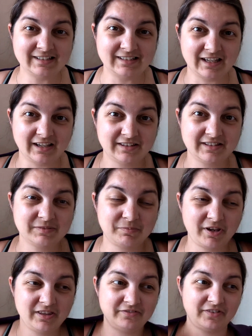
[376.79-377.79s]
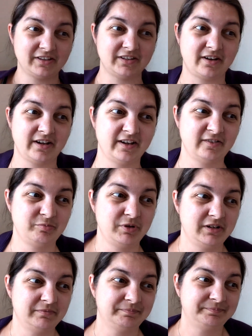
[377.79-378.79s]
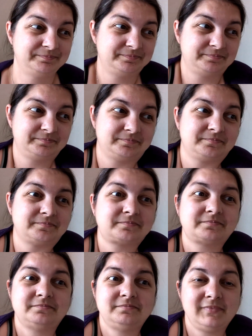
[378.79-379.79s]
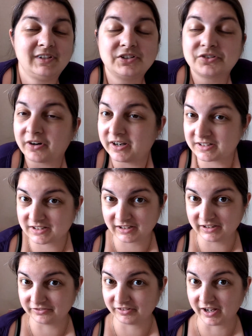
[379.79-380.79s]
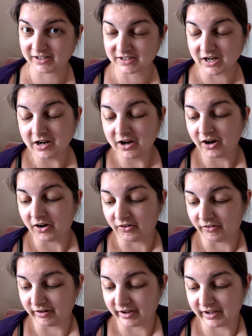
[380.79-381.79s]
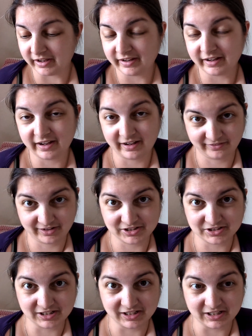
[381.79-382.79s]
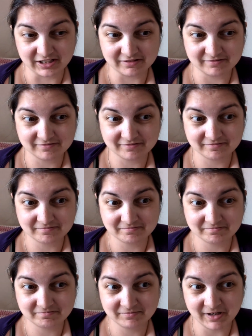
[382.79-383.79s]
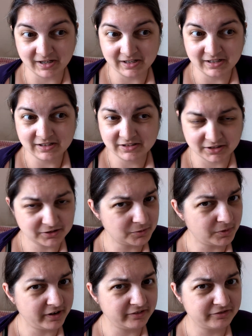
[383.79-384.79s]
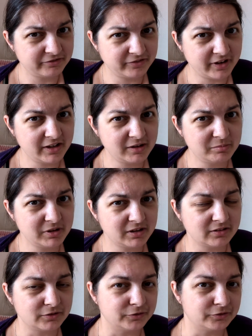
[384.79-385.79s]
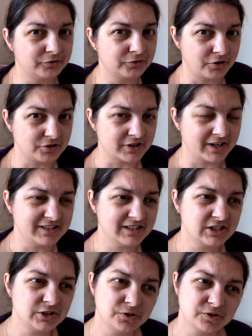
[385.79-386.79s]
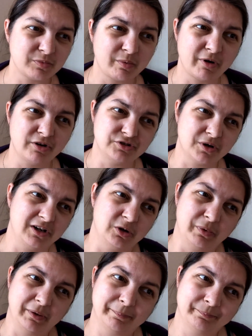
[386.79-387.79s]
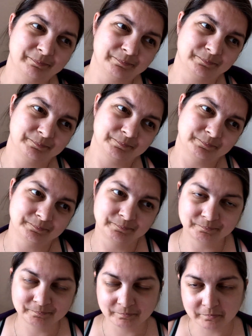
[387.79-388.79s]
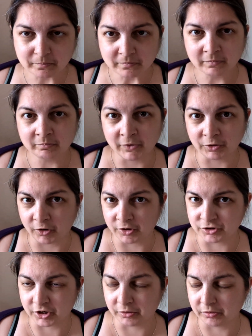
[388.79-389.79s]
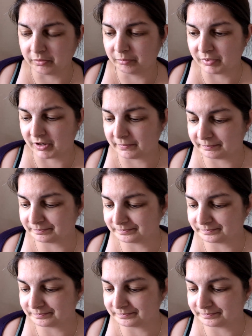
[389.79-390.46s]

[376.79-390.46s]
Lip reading: yeah, despite the fact that I have been trying to clear the flat, I have actually done quite a fair bit of crochet. I did lose my mojo a little bit, my crojo, but